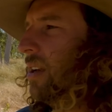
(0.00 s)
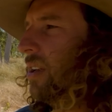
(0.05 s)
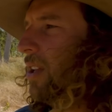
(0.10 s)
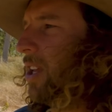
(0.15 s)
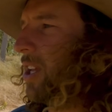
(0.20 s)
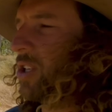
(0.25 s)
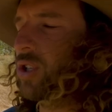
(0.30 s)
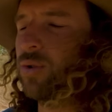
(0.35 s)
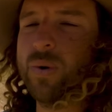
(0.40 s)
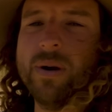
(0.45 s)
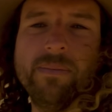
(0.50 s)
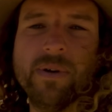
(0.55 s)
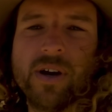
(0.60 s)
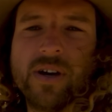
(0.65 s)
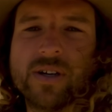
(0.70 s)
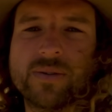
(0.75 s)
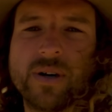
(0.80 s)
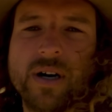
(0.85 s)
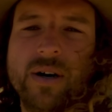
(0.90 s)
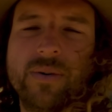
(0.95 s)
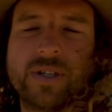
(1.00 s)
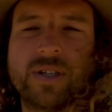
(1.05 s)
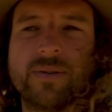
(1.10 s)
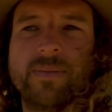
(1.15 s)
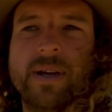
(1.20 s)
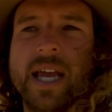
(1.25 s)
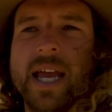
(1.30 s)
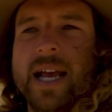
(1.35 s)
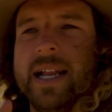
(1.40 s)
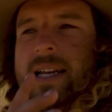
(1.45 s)
You can swim there as well, which will
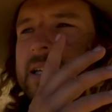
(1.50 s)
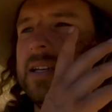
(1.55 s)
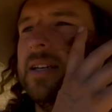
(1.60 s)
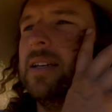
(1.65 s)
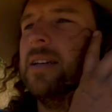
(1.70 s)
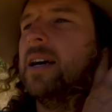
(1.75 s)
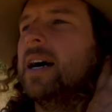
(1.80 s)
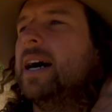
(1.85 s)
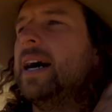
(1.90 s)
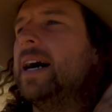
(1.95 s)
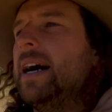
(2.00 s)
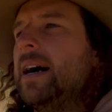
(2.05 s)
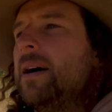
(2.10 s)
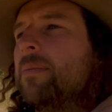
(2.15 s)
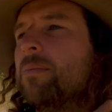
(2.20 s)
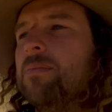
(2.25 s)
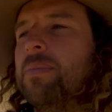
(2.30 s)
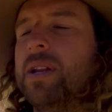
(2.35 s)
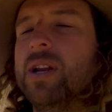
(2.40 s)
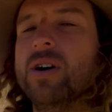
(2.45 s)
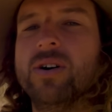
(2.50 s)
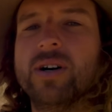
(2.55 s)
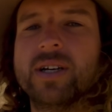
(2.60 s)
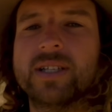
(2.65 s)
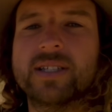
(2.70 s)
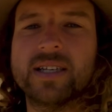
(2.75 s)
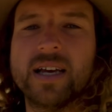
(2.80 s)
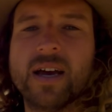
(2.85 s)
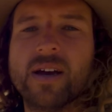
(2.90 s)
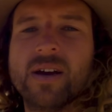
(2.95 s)
be handy, be
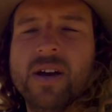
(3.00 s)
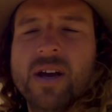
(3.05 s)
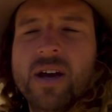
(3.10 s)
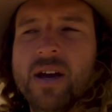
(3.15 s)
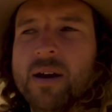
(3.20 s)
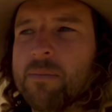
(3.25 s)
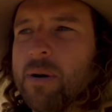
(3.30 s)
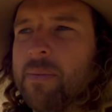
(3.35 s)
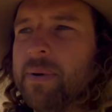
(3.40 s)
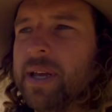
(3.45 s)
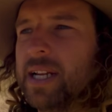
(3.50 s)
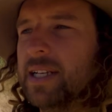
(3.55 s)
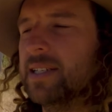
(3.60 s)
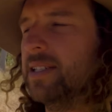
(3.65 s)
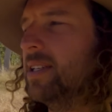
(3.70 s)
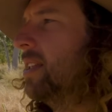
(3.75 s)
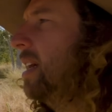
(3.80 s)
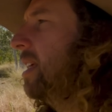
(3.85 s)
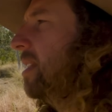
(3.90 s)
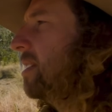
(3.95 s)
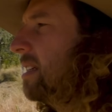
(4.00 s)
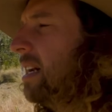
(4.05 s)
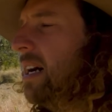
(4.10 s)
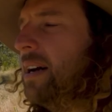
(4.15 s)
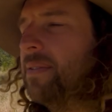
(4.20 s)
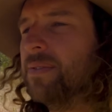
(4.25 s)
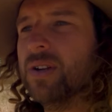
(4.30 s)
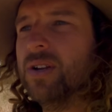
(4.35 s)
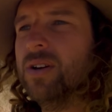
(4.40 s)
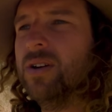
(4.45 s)
nice. So probably going to sit there this
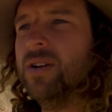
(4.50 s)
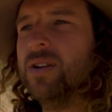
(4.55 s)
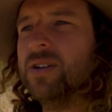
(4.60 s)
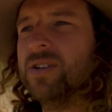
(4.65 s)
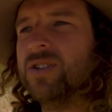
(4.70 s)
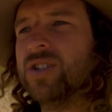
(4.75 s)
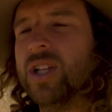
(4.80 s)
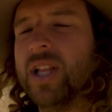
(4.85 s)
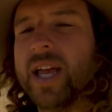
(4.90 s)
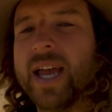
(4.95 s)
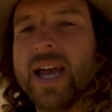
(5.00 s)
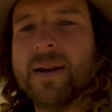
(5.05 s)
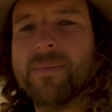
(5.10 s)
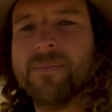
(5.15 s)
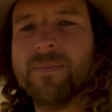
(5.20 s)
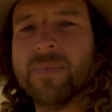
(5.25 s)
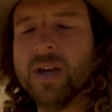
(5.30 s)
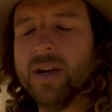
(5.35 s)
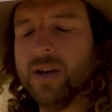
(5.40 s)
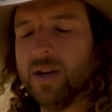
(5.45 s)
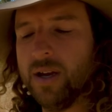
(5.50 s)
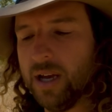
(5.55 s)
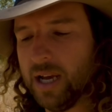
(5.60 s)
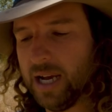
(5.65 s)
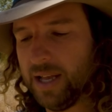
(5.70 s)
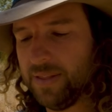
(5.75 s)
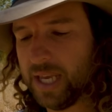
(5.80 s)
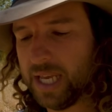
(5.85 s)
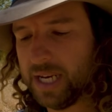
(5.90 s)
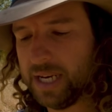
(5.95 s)
afternoon and chill out,
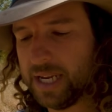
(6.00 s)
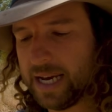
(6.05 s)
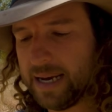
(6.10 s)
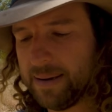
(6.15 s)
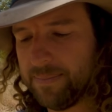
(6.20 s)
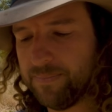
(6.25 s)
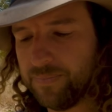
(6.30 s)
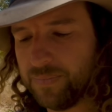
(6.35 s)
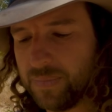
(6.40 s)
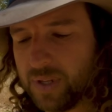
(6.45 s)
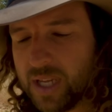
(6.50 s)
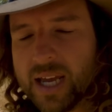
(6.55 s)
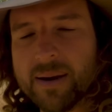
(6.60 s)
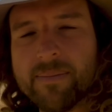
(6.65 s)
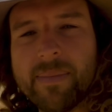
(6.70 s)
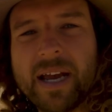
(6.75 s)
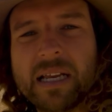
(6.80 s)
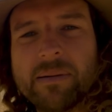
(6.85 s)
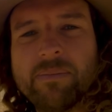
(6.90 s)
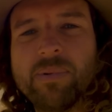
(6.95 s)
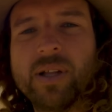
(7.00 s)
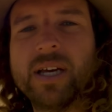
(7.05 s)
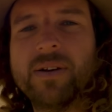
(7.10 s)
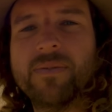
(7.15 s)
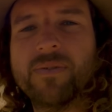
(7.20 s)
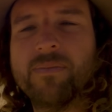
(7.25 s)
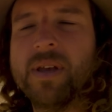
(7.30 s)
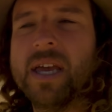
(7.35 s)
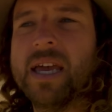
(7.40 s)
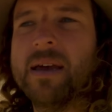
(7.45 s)
and then yeah, make a plan
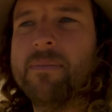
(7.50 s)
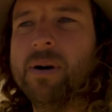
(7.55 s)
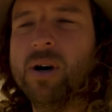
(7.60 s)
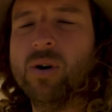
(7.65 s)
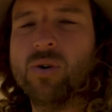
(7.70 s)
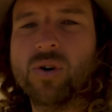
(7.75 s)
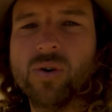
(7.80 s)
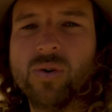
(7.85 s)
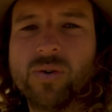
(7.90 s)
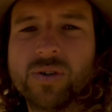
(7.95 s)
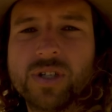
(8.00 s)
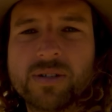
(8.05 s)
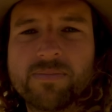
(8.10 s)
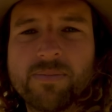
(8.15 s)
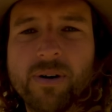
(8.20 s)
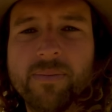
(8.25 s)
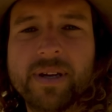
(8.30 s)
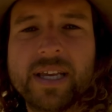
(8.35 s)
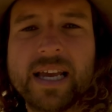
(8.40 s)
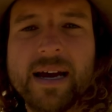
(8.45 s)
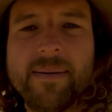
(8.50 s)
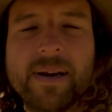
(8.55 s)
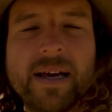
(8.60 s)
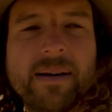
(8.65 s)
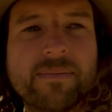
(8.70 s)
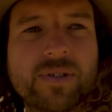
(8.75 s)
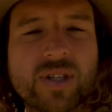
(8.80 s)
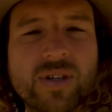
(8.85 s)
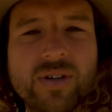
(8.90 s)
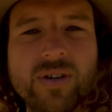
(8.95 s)
from there. Bell Gorge is probably coming
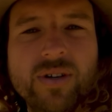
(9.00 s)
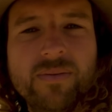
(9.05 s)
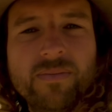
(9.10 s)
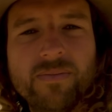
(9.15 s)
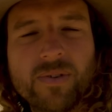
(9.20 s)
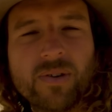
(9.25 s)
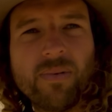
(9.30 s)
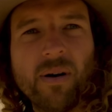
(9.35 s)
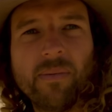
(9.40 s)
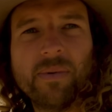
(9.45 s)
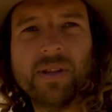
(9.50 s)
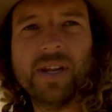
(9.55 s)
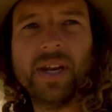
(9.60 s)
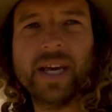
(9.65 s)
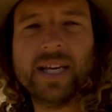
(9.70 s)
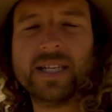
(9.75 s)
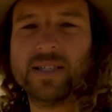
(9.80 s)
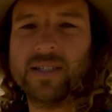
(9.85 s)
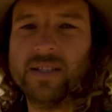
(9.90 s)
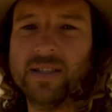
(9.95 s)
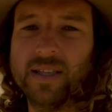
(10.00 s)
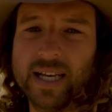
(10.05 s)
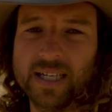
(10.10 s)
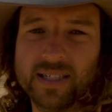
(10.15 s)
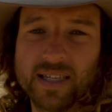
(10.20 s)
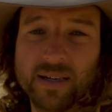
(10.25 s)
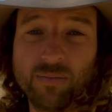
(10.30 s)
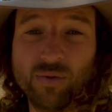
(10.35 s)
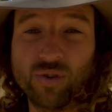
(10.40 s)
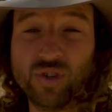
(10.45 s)
up soon, probably the next
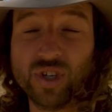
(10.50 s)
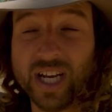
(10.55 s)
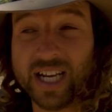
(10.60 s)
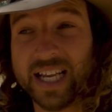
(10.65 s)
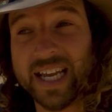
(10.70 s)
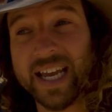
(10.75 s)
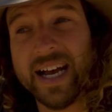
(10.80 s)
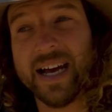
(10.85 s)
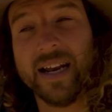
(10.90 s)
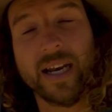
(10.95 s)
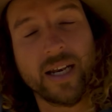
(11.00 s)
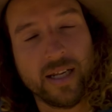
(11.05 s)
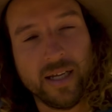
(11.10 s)
thing we'll check out.